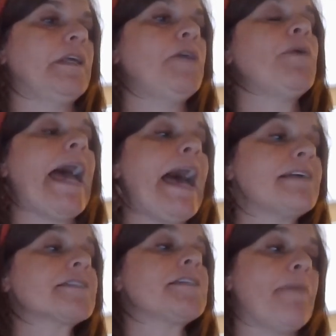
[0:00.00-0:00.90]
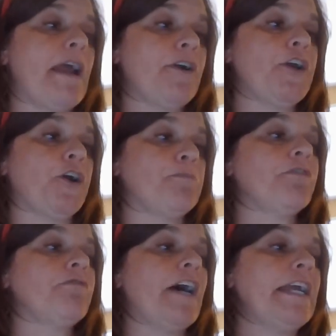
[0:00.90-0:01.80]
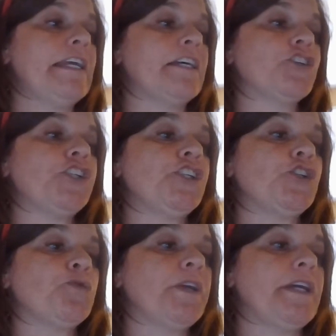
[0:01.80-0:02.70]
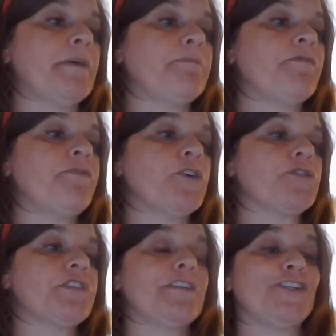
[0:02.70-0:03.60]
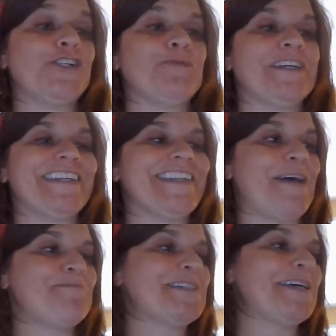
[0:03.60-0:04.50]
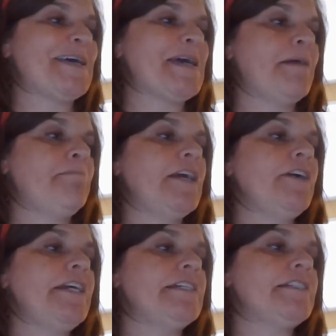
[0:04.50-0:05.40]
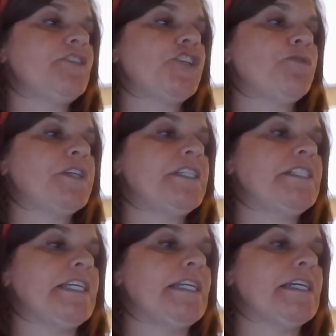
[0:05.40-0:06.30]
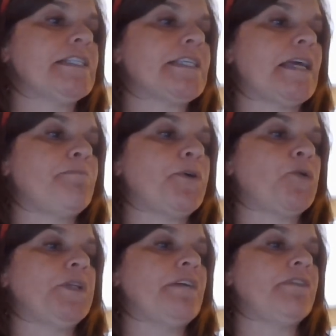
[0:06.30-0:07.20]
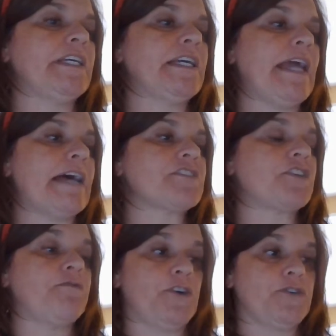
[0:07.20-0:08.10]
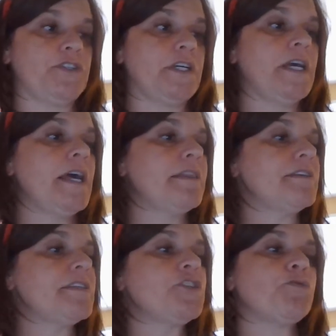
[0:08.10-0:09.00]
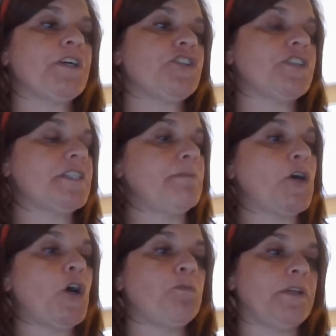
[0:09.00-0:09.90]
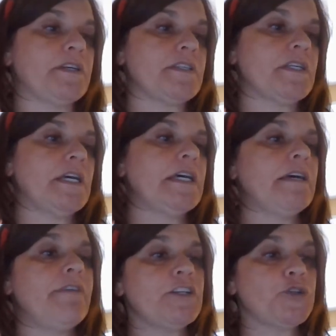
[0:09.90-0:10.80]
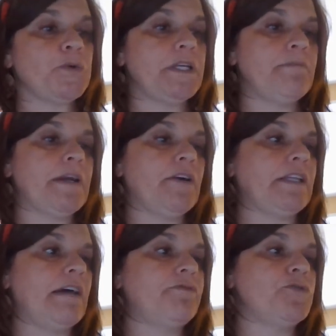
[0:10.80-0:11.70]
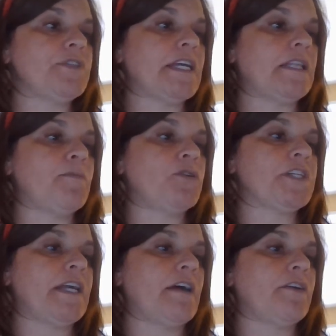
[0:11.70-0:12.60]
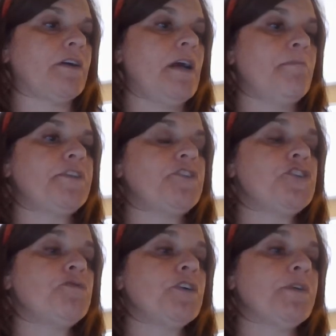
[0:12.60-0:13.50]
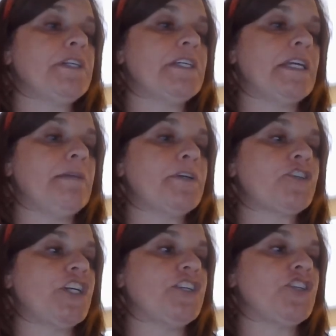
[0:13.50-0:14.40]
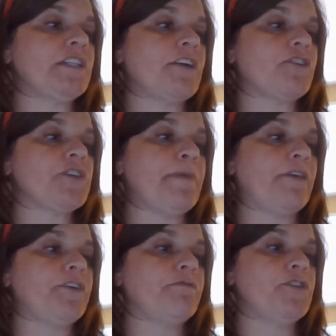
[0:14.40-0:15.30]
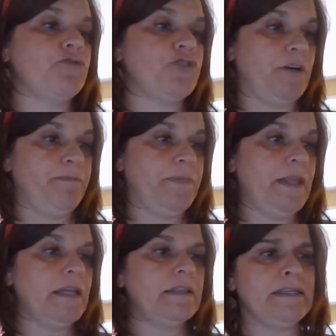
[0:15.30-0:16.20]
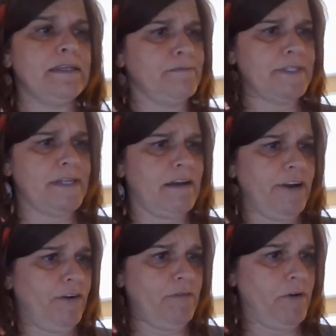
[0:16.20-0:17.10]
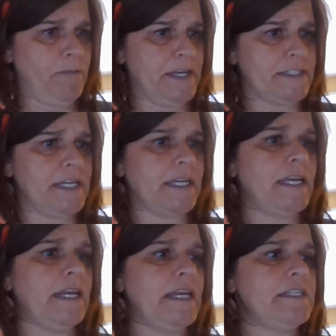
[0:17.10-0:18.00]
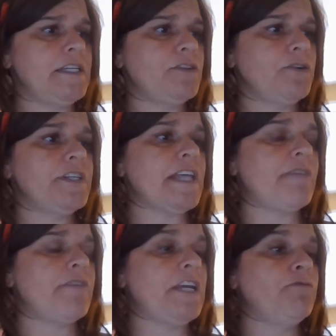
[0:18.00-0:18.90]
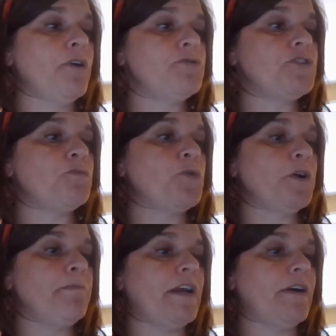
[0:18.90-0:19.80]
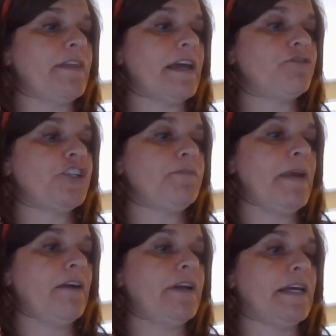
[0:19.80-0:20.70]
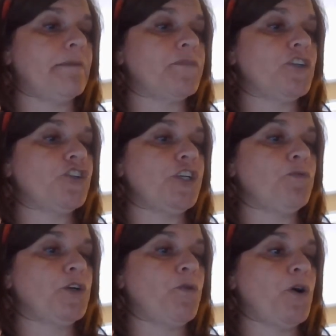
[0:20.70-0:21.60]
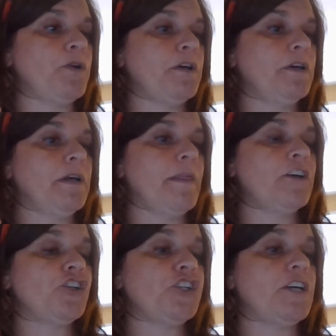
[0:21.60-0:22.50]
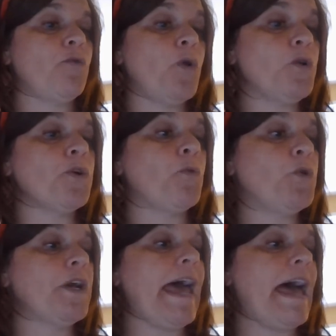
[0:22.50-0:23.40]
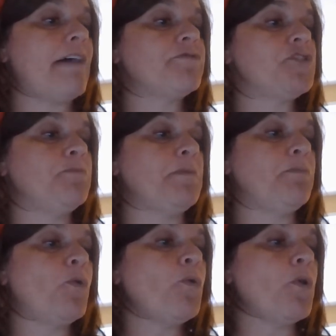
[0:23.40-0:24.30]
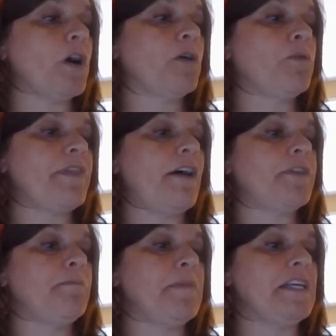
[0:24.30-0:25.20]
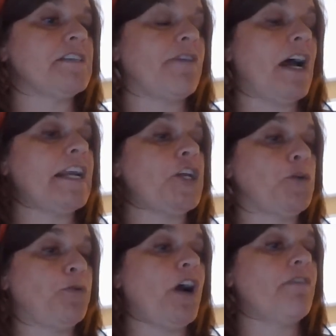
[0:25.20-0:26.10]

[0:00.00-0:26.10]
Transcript: He would ask to marry her, providing she assured him first that she would accept. Mary hinted she would indeed consent, but only if Lincoln asked first. The situation seemed hopeless. Eventually, Mary left New Salem altogether, but the two agreed to keep exchanging letters about their future. Lincoln was not very romantic. In 1837, he wrote to warn Mary that if she married him, she would, quote, she, quote, would have to be poor without the means of hiding your